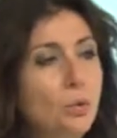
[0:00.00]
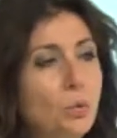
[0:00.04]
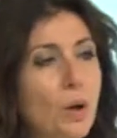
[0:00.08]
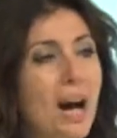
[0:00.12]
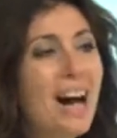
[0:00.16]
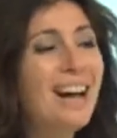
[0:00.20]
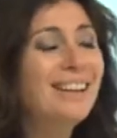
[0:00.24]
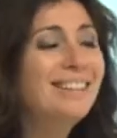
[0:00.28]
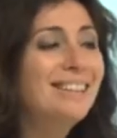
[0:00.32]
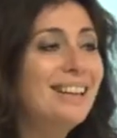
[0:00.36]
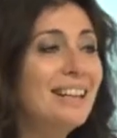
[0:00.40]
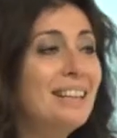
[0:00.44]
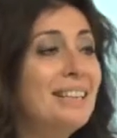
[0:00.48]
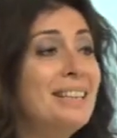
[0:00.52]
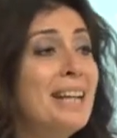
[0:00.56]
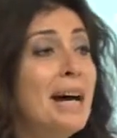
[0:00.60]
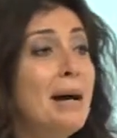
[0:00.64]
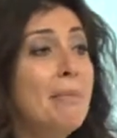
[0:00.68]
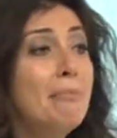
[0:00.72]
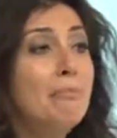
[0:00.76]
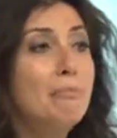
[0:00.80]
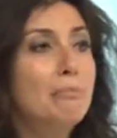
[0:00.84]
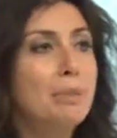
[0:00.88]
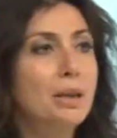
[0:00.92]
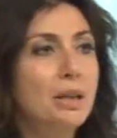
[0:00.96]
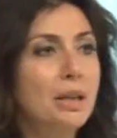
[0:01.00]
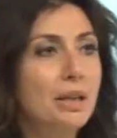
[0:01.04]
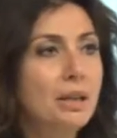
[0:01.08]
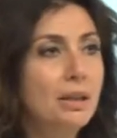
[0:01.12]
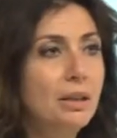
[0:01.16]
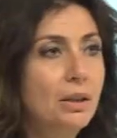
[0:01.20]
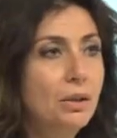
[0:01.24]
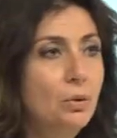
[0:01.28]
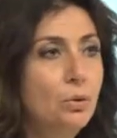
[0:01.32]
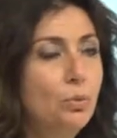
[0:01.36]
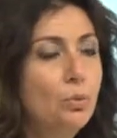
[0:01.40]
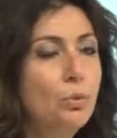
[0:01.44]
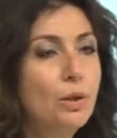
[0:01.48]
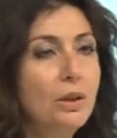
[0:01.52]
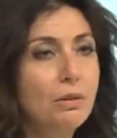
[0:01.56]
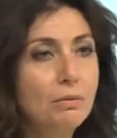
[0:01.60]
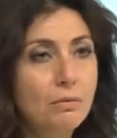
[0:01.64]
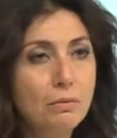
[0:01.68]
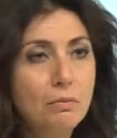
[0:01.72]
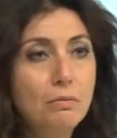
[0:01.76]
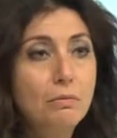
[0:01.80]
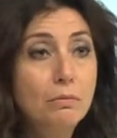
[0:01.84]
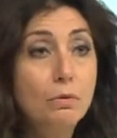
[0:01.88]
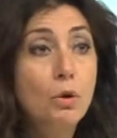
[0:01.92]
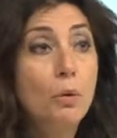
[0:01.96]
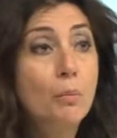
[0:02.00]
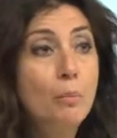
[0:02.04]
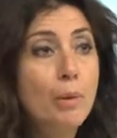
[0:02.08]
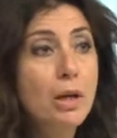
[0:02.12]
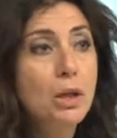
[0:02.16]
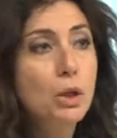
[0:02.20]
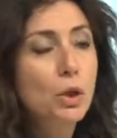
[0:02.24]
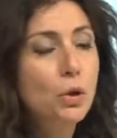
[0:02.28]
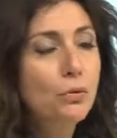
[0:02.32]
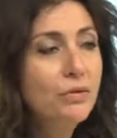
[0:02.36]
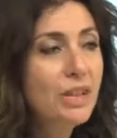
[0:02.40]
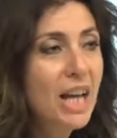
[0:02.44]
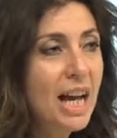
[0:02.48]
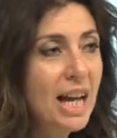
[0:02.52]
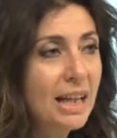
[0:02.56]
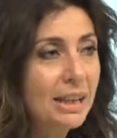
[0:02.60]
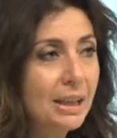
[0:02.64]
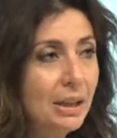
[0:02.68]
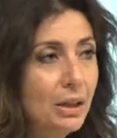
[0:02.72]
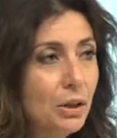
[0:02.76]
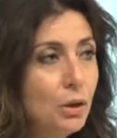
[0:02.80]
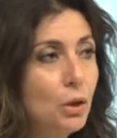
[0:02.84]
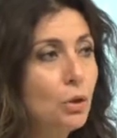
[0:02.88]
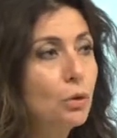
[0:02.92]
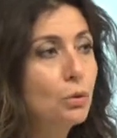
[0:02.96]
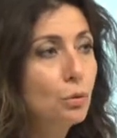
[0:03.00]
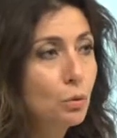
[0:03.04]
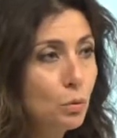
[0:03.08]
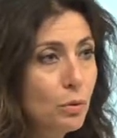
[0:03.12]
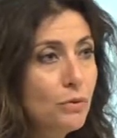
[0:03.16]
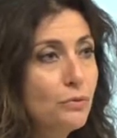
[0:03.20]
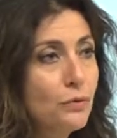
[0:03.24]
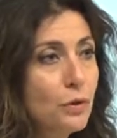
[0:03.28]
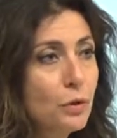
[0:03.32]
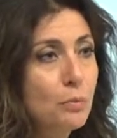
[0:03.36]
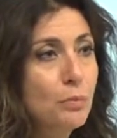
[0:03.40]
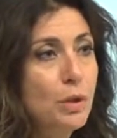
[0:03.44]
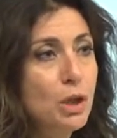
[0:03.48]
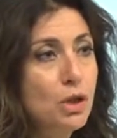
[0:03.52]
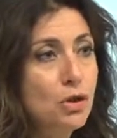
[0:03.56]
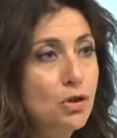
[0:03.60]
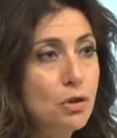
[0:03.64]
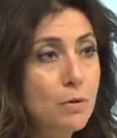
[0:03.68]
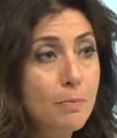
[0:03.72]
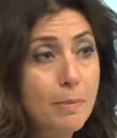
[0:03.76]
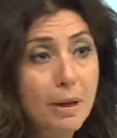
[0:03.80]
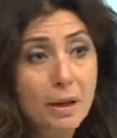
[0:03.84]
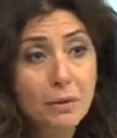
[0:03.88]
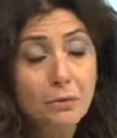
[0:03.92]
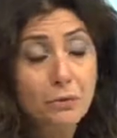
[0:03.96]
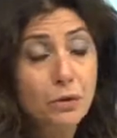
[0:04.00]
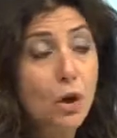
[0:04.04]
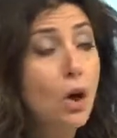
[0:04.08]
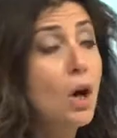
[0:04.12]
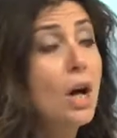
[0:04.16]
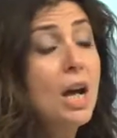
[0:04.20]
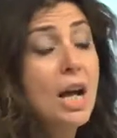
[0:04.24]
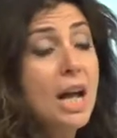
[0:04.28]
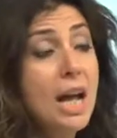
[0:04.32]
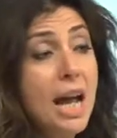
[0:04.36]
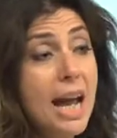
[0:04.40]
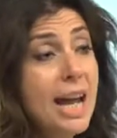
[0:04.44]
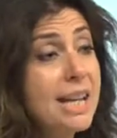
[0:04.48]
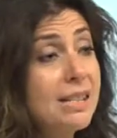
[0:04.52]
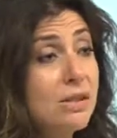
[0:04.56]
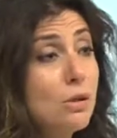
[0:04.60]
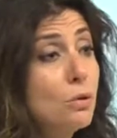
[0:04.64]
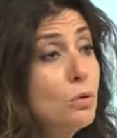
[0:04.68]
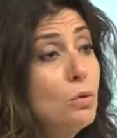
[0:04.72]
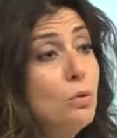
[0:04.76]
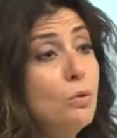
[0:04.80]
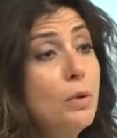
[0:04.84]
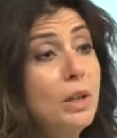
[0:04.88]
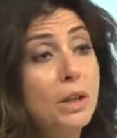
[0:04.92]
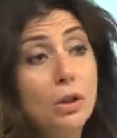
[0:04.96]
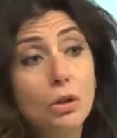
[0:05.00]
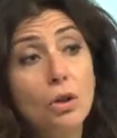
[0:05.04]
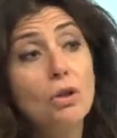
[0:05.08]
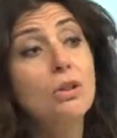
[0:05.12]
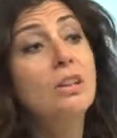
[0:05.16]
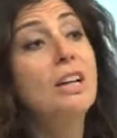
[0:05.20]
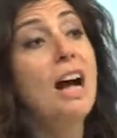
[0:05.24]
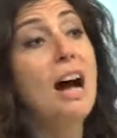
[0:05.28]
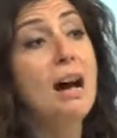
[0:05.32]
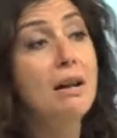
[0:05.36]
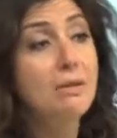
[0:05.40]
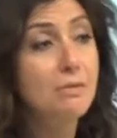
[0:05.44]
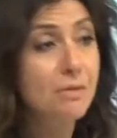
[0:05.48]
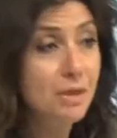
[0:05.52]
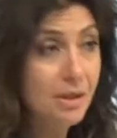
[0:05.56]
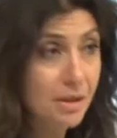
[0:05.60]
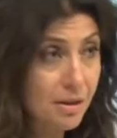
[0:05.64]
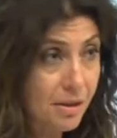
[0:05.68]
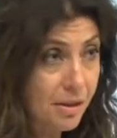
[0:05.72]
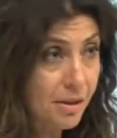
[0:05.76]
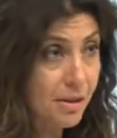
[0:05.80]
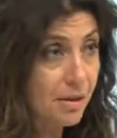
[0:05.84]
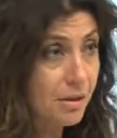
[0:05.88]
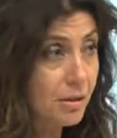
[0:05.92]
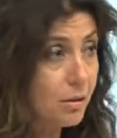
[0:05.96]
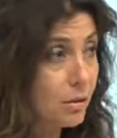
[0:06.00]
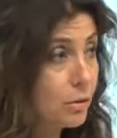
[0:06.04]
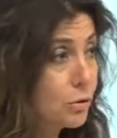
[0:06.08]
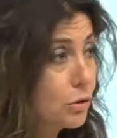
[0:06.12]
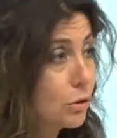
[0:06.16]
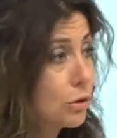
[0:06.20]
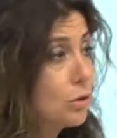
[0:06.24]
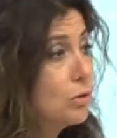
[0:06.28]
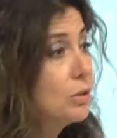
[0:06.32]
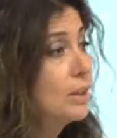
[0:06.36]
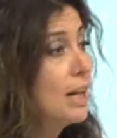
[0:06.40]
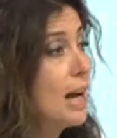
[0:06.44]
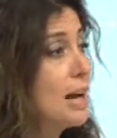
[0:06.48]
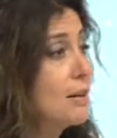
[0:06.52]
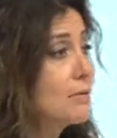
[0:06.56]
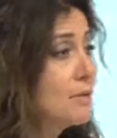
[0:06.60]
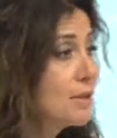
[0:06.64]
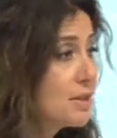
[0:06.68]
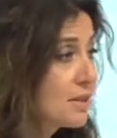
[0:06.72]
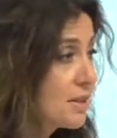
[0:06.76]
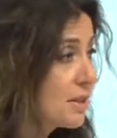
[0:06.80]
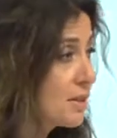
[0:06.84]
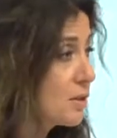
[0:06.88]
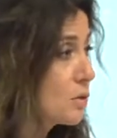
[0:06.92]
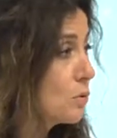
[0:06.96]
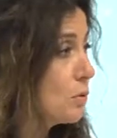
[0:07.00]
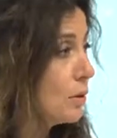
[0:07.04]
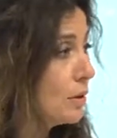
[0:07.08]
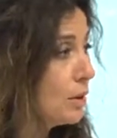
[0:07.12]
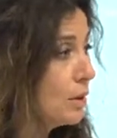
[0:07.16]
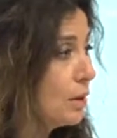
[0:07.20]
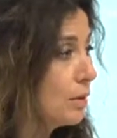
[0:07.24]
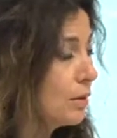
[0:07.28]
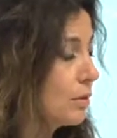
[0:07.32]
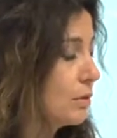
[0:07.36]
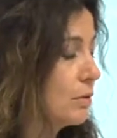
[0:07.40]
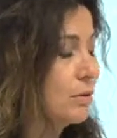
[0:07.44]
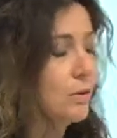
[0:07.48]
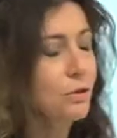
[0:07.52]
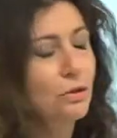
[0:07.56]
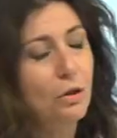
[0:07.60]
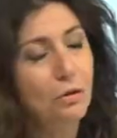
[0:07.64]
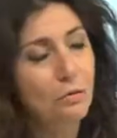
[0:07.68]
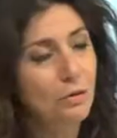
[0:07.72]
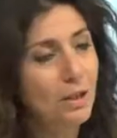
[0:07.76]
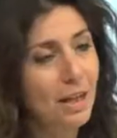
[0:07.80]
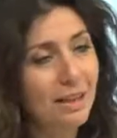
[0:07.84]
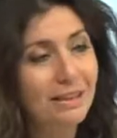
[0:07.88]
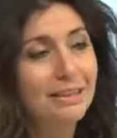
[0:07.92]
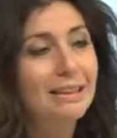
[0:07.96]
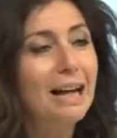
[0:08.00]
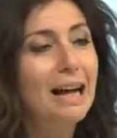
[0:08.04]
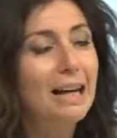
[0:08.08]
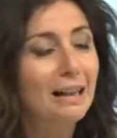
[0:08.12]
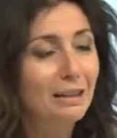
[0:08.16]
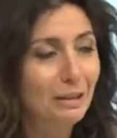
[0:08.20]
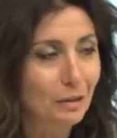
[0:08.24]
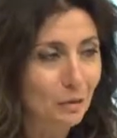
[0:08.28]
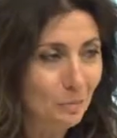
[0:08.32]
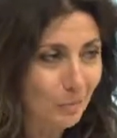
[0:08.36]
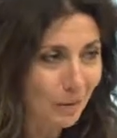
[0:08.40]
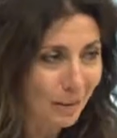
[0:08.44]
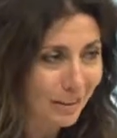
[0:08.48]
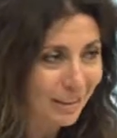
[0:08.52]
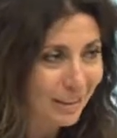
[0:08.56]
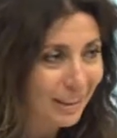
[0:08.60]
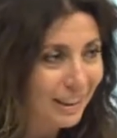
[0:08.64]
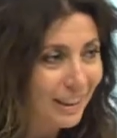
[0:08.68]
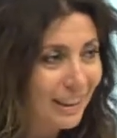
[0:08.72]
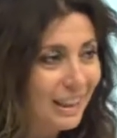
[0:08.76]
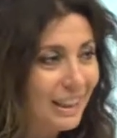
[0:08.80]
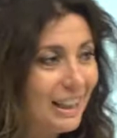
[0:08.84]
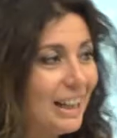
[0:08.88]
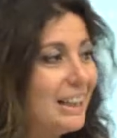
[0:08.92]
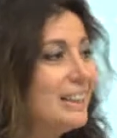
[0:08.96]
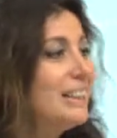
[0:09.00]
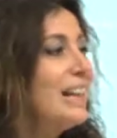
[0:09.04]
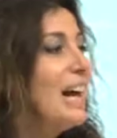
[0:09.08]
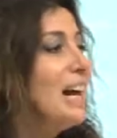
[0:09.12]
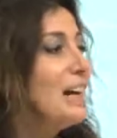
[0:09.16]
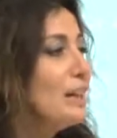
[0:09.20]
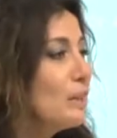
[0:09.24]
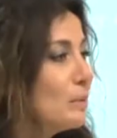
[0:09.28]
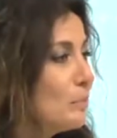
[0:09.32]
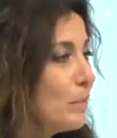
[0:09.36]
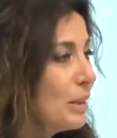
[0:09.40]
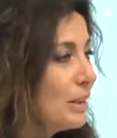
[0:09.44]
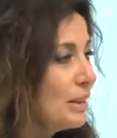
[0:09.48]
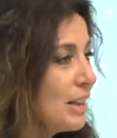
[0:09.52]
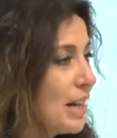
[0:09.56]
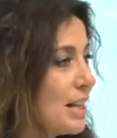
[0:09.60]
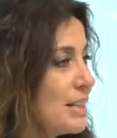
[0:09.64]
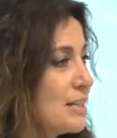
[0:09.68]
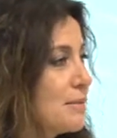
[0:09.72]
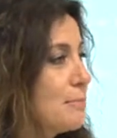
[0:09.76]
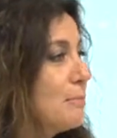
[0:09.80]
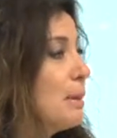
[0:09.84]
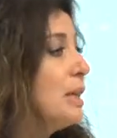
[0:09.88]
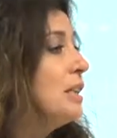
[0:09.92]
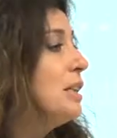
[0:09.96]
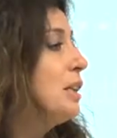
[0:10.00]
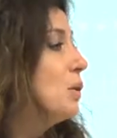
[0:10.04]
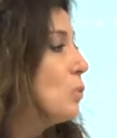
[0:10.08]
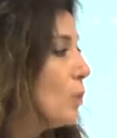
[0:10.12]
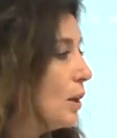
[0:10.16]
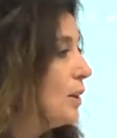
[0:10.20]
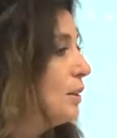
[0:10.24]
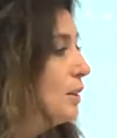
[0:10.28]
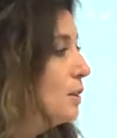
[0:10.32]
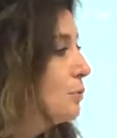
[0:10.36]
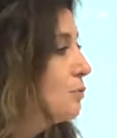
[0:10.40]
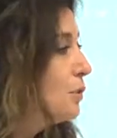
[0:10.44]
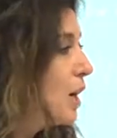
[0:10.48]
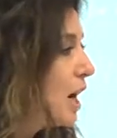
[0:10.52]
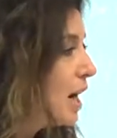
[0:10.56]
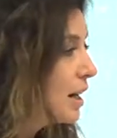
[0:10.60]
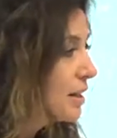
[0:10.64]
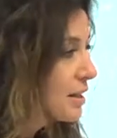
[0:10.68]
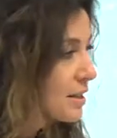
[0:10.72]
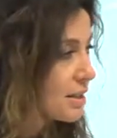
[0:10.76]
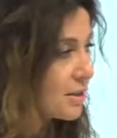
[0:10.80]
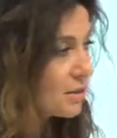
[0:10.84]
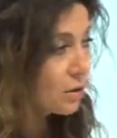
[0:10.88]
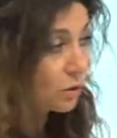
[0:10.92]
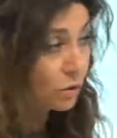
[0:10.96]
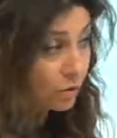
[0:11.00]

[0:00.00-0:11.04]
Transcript: to add the number non-Markovianity or to information backflow, as you do with concurrence. Also concurrence is, uh, uh, sorry, entanglement. Entanglement has many quantifiers.